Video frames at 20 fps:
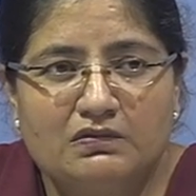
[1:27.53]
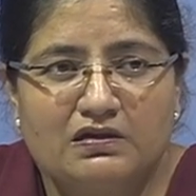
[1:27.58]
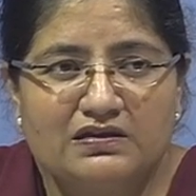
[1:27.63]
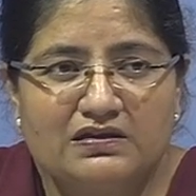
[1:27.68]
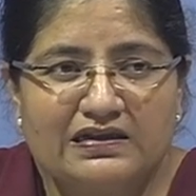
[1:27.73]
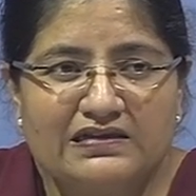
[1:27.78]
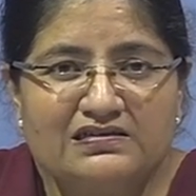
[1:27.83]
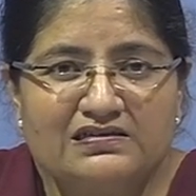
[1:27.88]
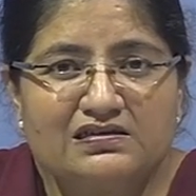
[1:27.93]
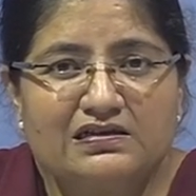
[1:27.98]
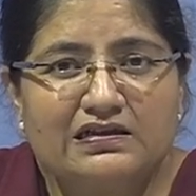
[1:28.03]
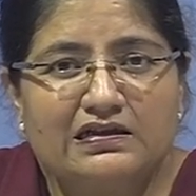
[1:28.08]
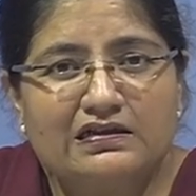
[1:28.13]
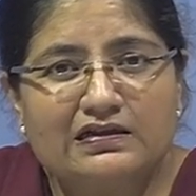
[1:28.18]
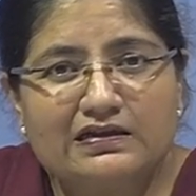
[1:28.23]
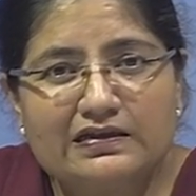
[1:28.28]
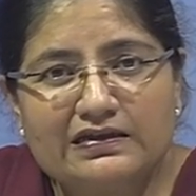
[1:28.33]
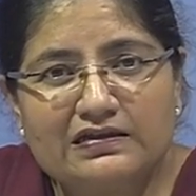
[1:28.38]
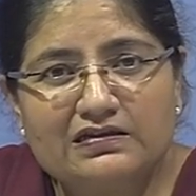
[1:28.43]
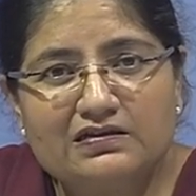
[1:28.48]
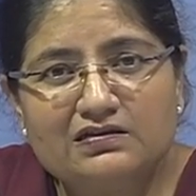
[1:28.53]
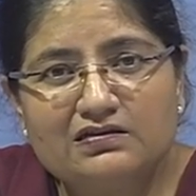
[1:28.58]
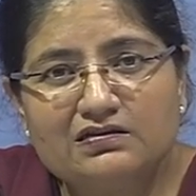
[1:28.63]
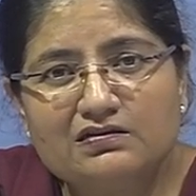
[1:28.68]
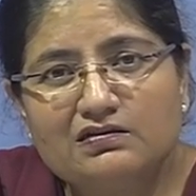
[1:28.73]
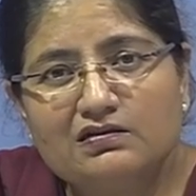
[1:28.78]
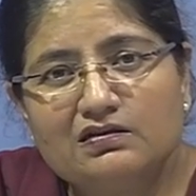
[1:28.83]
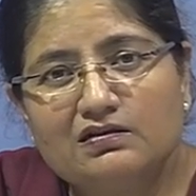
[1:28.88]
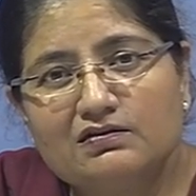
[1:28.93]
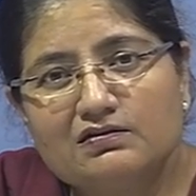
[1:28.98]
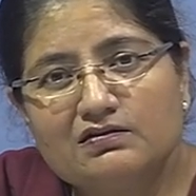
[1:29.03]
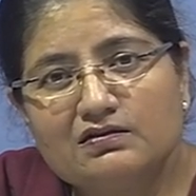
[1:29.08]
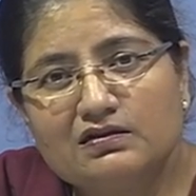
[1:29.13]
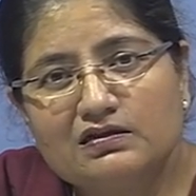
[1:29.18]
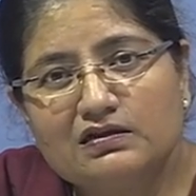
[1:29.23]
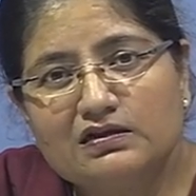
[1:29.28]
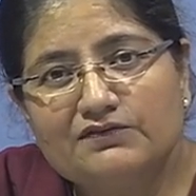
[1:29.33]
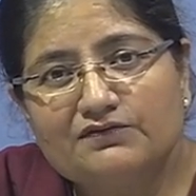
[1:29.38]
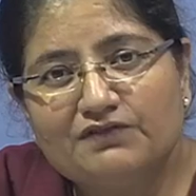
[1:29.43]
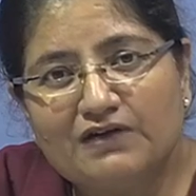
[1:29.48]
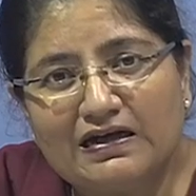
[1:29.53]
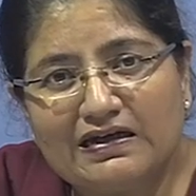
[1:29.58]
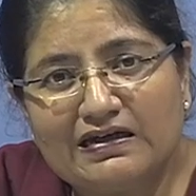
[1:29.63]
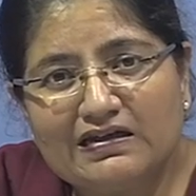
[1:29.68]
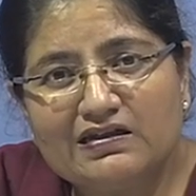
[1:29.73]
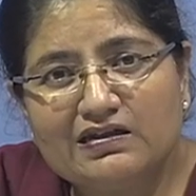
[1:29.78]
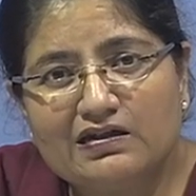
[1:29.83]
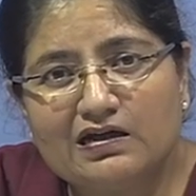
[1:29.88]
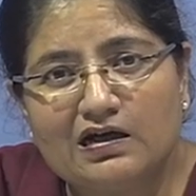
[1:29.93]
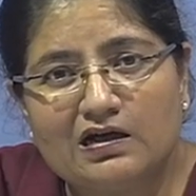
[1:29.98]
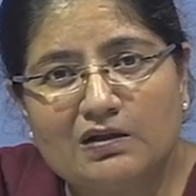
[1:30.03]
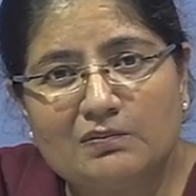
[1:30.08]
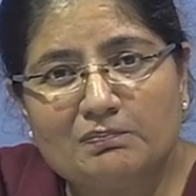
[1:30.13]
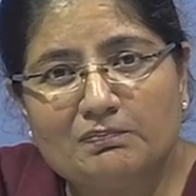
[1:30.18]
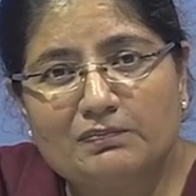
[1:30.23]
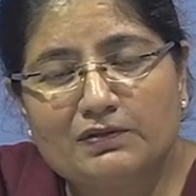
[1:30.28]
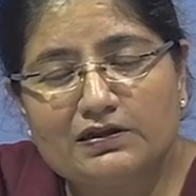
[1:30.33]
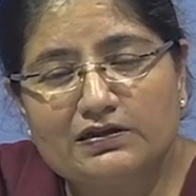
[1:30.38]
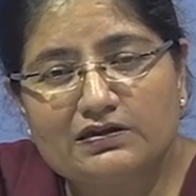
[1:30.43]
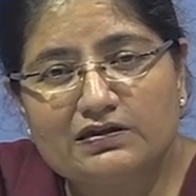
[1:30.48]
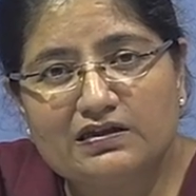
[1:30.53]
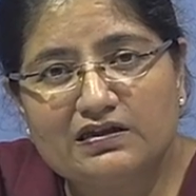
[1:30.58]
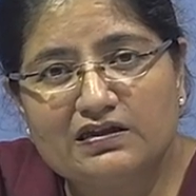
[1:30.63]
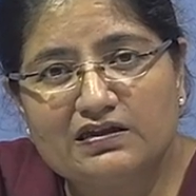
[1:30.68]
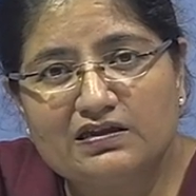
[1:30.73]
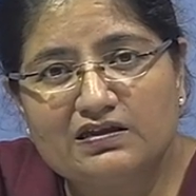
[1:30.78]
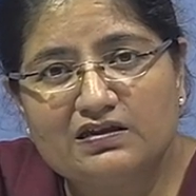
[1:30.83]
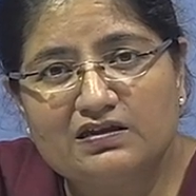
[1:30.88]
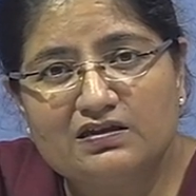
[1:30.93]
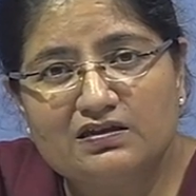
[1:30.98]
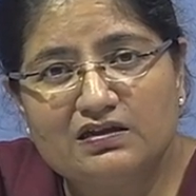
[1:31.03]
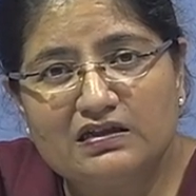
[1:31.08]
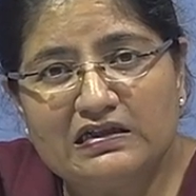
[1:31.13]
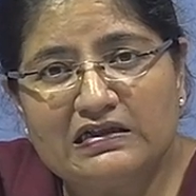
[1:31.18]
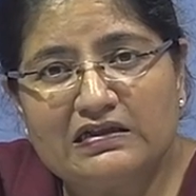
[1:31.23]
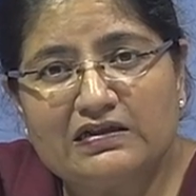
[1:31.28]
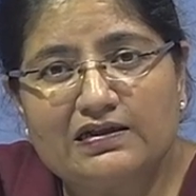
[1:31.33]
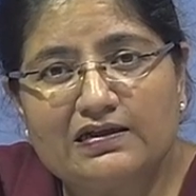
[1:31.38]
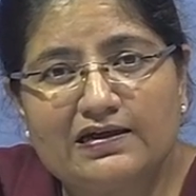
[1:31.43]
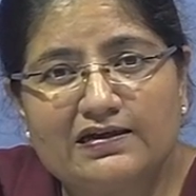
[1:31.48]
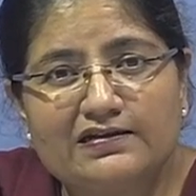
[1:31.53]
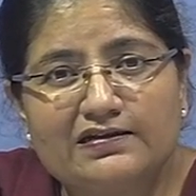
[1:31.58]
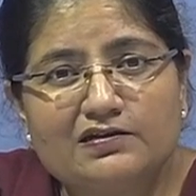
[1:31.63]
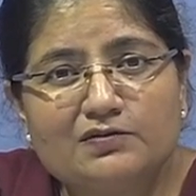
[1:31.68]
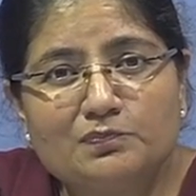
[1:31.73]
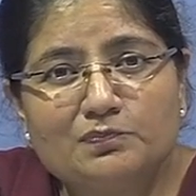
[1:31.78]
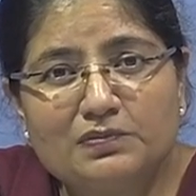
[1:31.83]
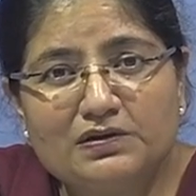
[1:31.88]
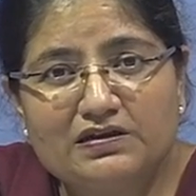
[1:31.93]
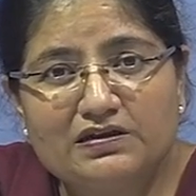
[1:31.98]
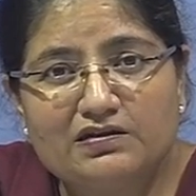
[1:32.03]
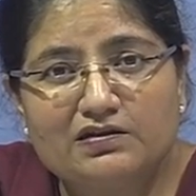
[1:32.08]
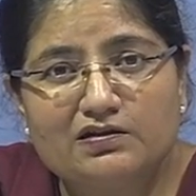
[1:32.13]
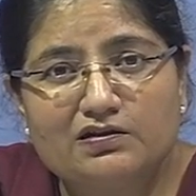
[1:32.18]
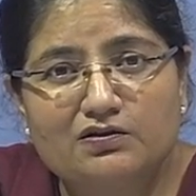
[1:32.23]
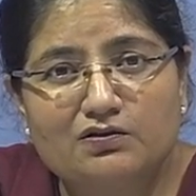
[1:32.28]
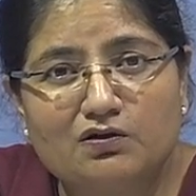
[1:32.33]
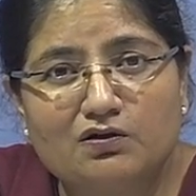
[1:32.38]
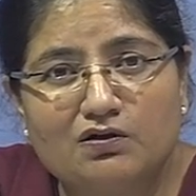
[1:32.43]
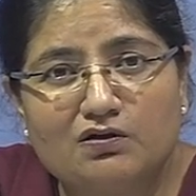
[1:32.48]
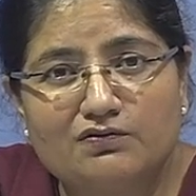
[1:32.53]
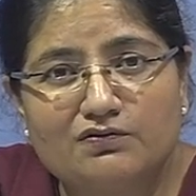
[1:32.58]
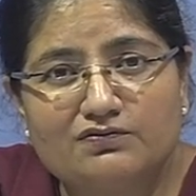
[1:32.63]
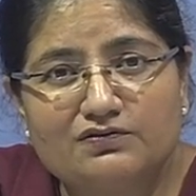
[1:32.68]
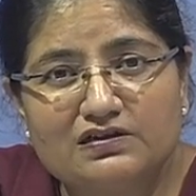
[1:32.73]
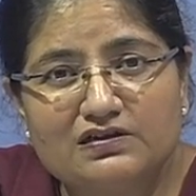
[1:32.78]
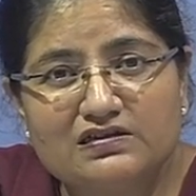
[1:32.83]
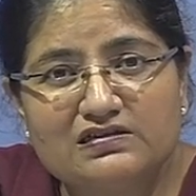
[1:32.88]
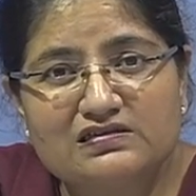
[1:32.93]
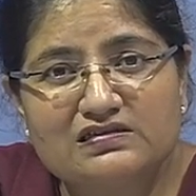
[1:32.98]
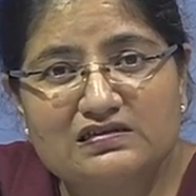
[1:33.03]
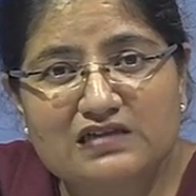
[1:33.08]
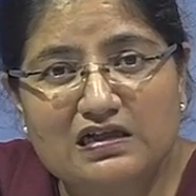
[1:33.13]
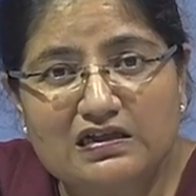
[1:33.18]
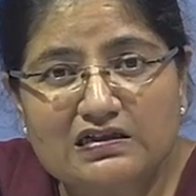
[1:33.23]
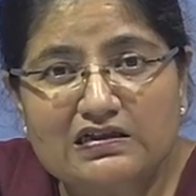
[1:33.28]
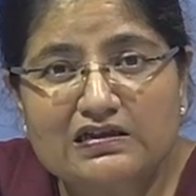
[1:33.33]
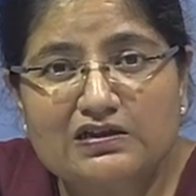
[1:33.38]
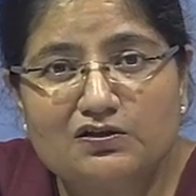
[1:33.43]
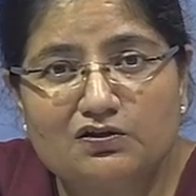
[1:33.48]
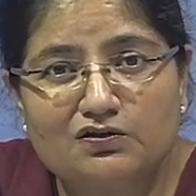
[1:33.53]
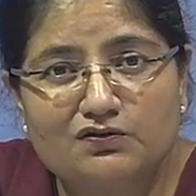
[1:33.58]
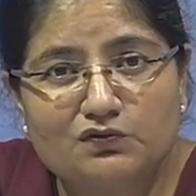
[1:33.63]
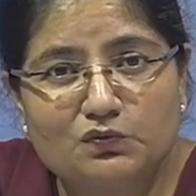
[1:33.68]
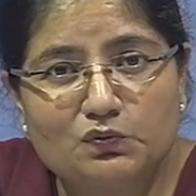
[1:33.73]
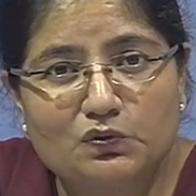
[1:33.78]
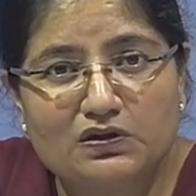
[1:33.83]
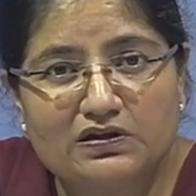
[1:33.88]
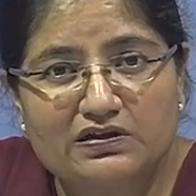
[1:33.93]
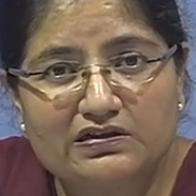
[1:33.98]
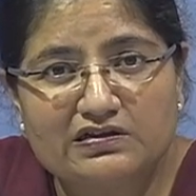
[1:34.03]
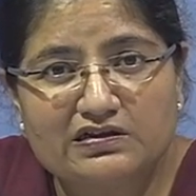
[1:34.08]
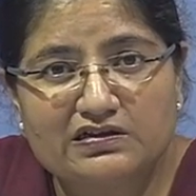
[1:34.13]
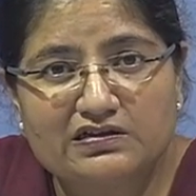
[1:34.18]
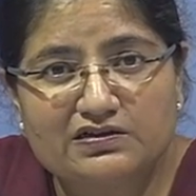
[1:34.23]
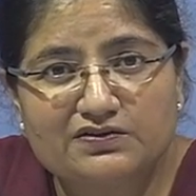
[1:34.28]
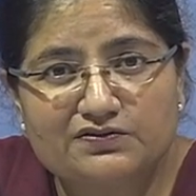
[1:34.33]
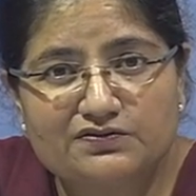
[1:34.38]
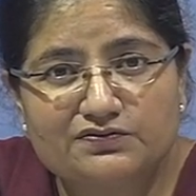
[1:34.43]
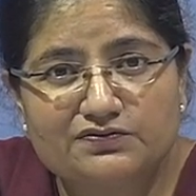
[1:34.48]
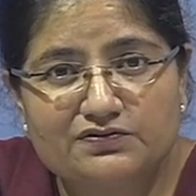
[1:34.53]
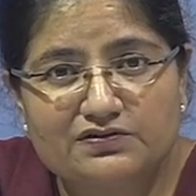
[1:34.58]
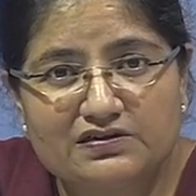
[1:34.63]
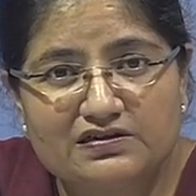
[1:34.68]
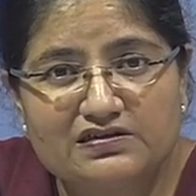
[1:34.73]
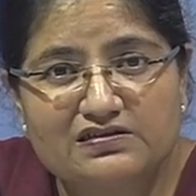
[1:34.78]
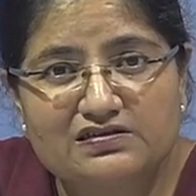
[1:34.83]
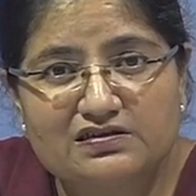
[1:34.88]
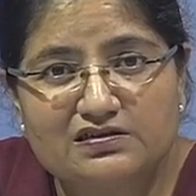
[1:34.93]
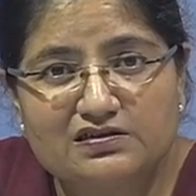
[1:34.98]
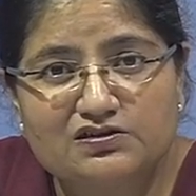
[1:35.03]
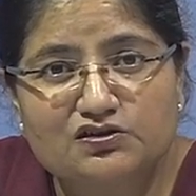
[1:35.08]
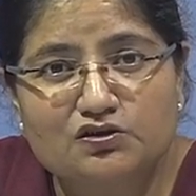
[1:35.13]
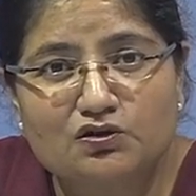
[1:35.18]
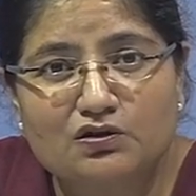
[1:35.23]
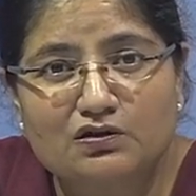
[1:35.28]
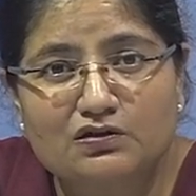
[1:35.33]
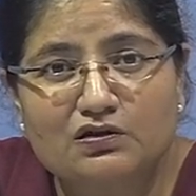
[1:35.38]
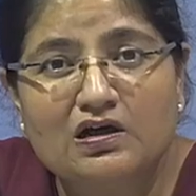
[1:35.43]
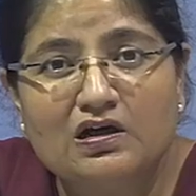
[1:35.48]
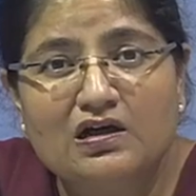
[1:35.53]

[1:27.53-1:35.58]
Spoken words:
Denson and Lincoln divide up the entire period of the study of qualitative research or